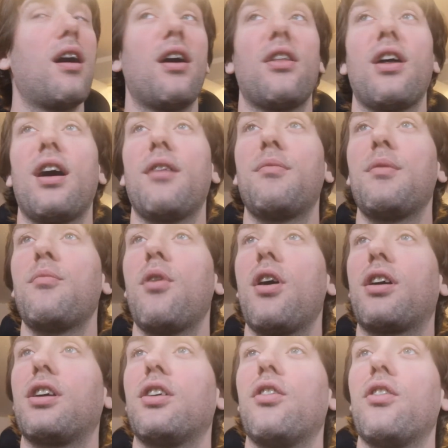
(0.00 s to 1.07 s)
They have been
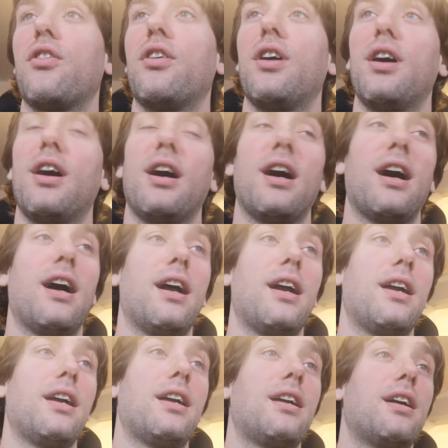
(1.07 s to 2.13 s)
working on
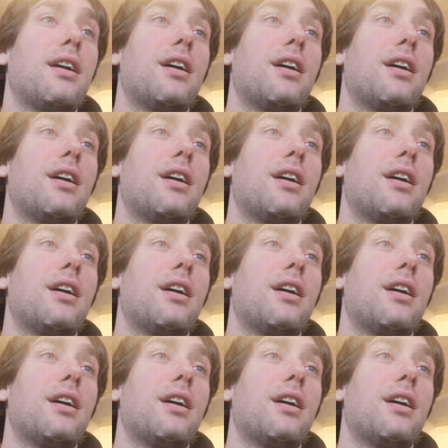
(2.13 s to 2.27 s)
a